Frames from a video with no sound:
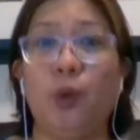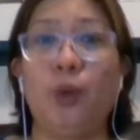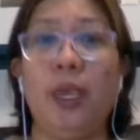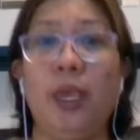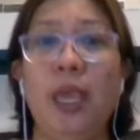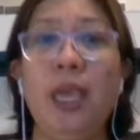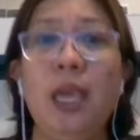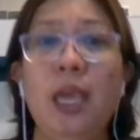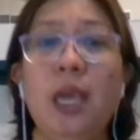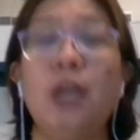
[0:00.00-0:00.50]

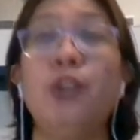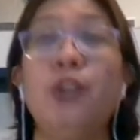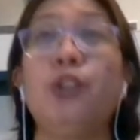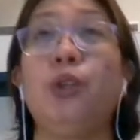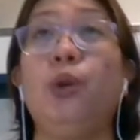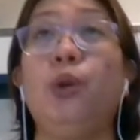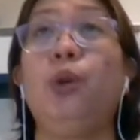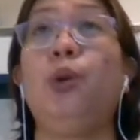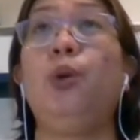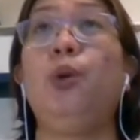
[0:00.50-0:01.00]
Okay,
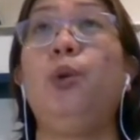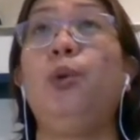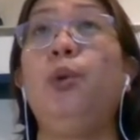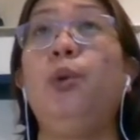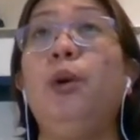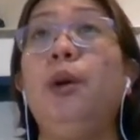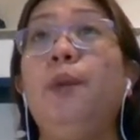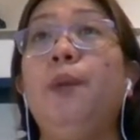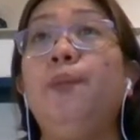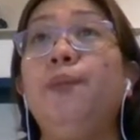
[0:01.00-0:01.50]
so